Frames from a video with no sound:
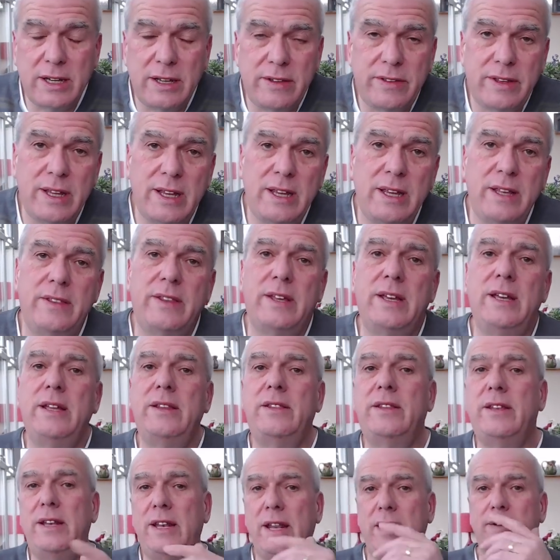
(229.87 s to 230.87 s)

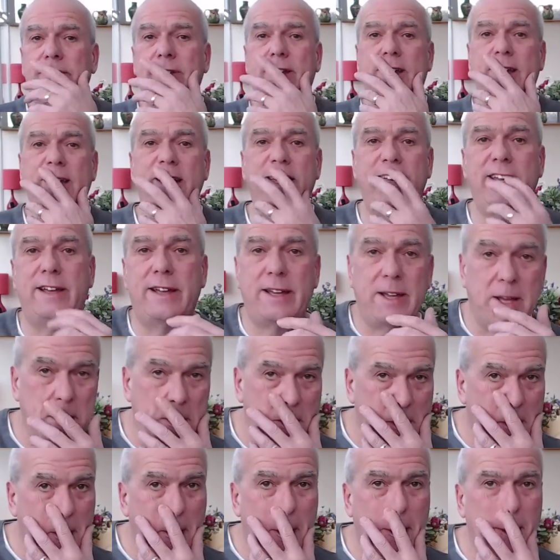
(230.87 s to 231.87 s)
the Divvy
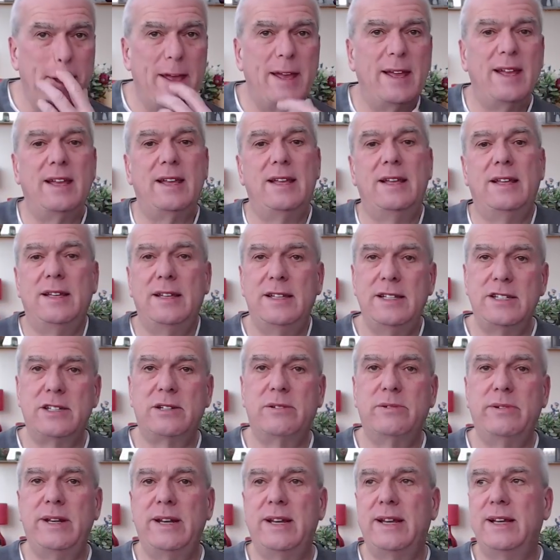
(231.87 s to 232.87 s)
is
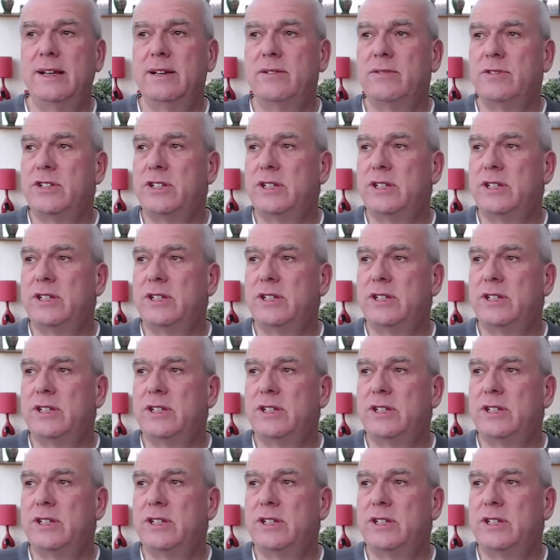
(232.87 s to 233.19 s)
going out,